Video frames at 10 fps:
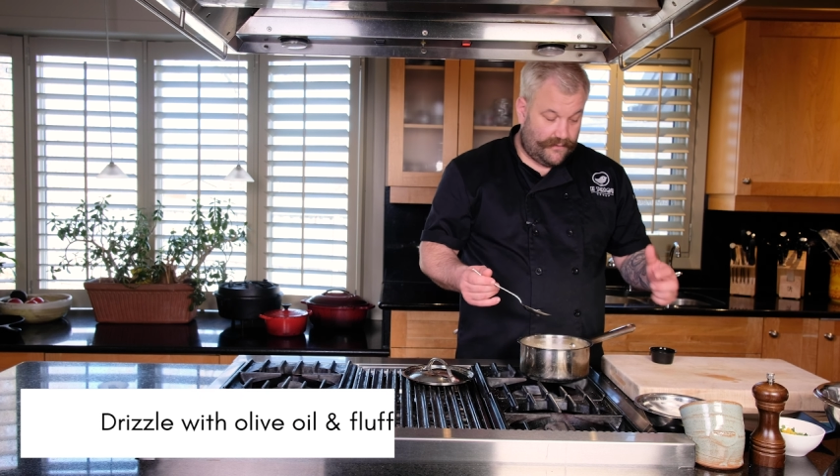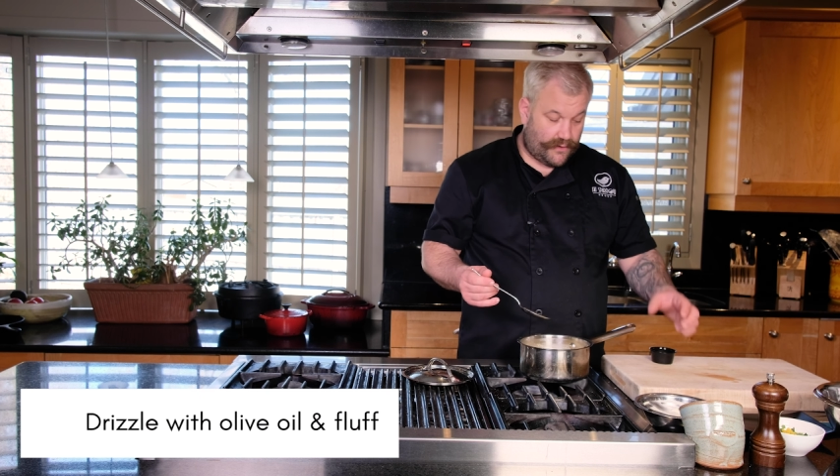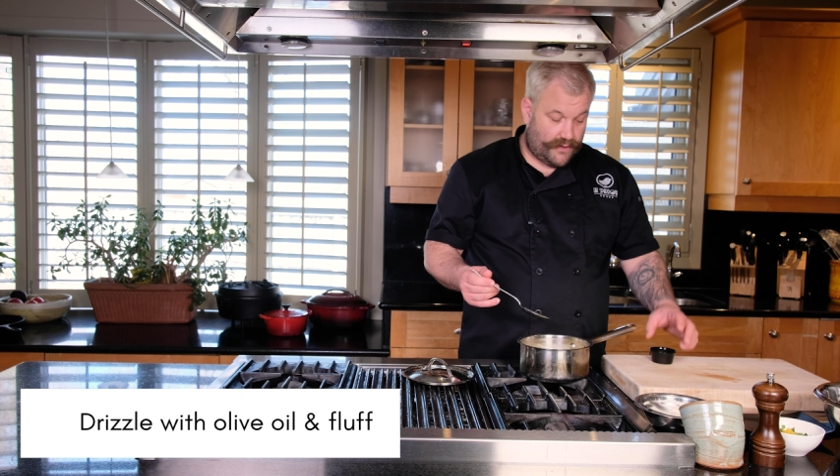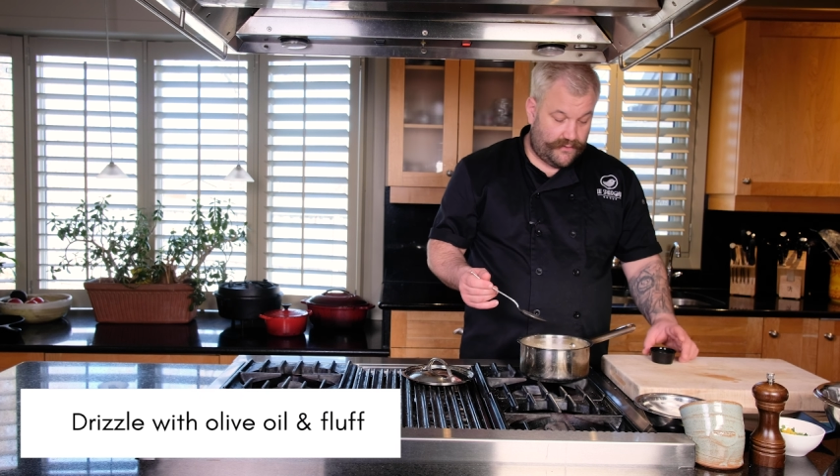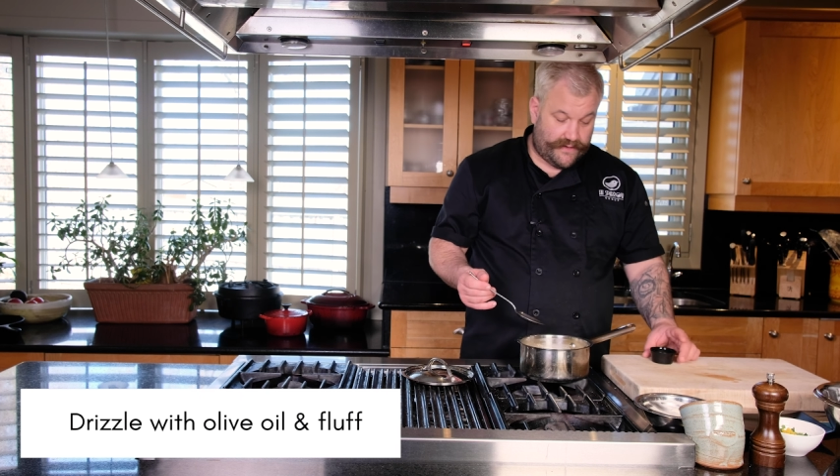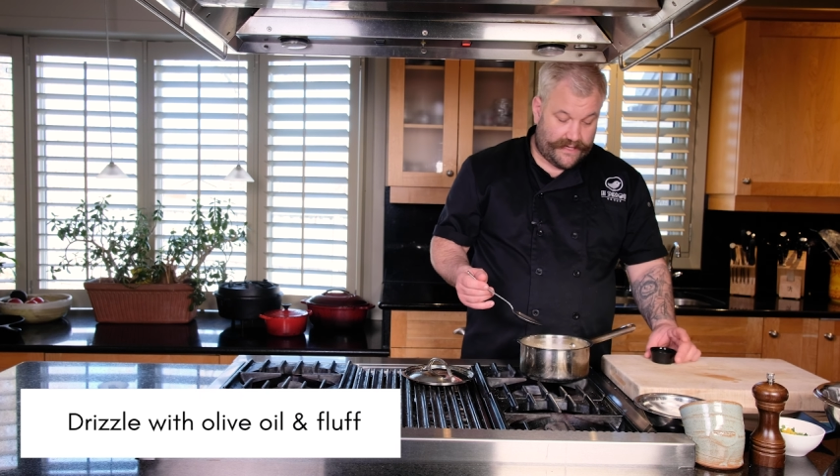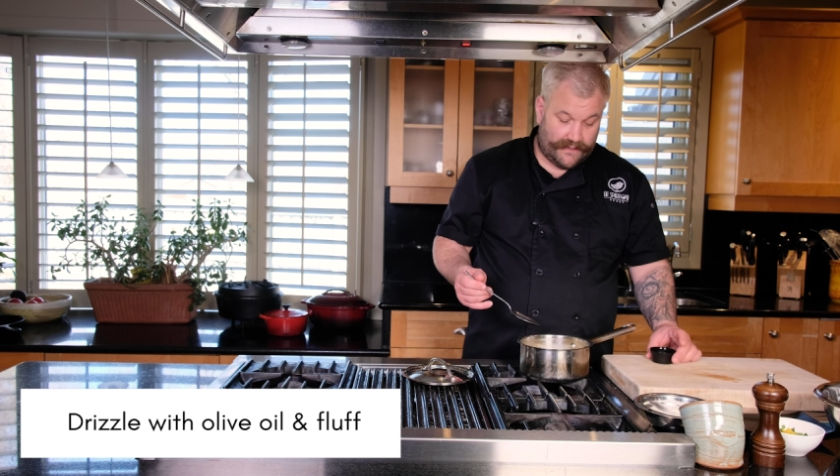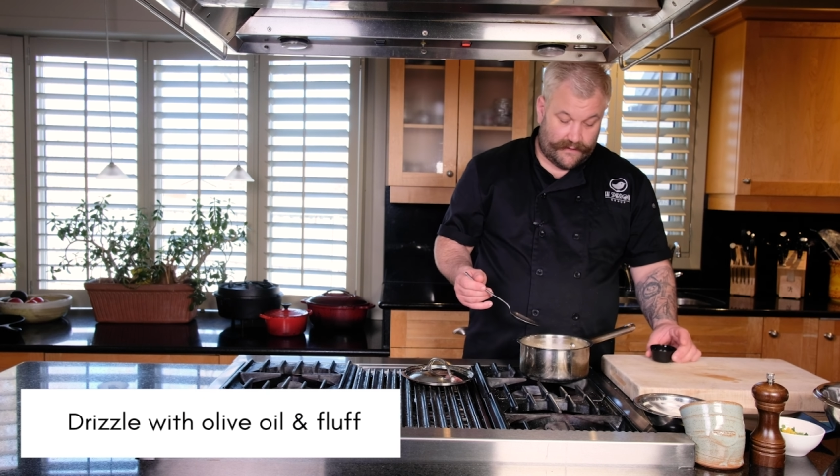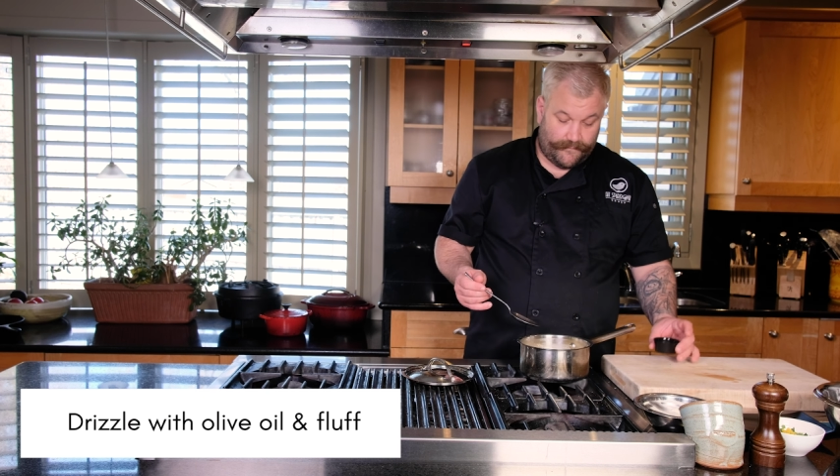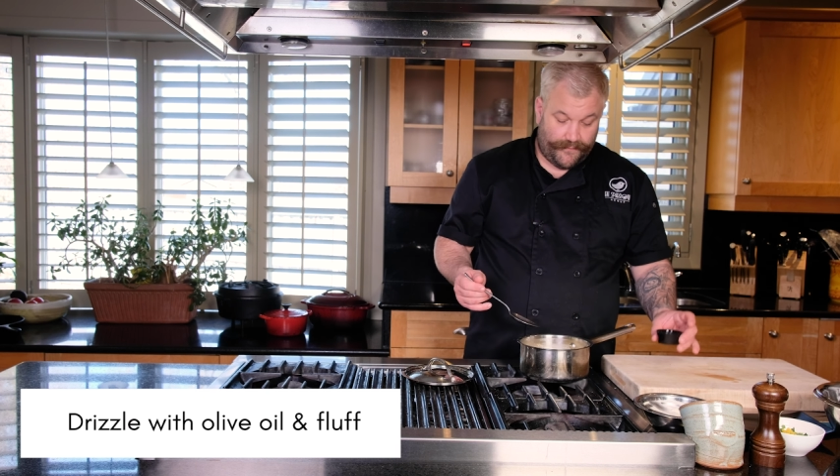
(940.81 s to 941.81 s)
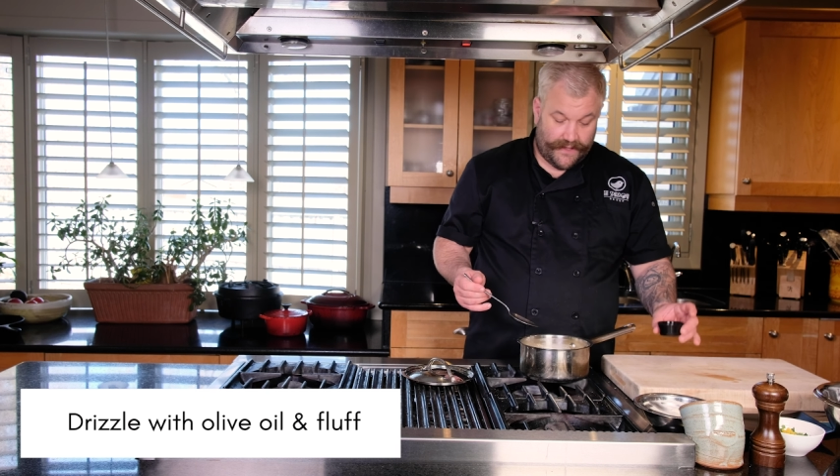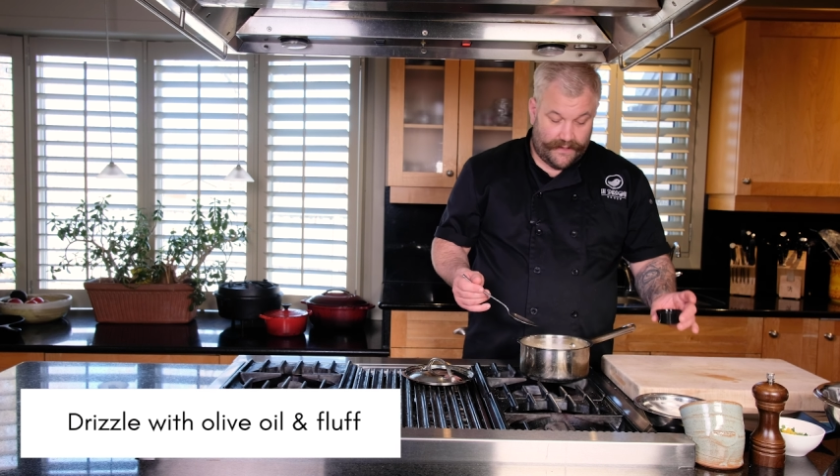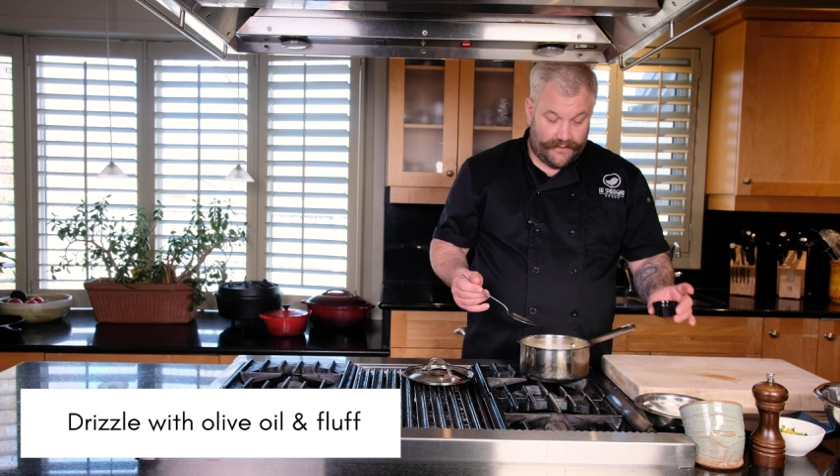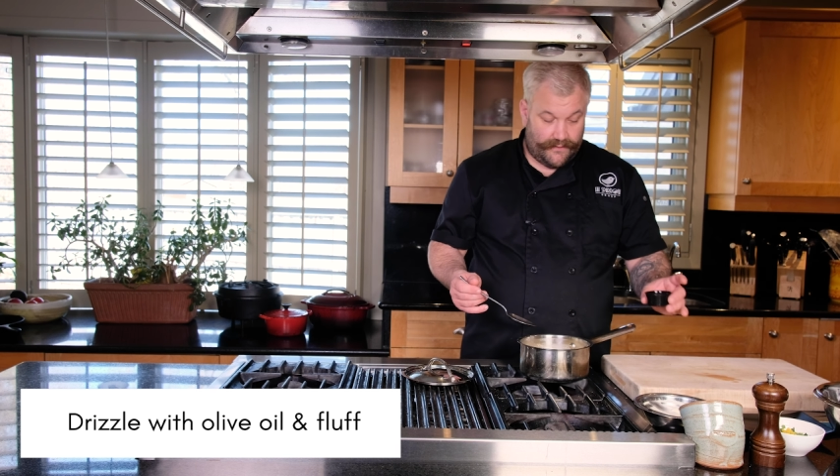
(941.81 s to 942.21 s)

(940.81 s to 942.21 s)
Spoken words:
We're gonna do that here. The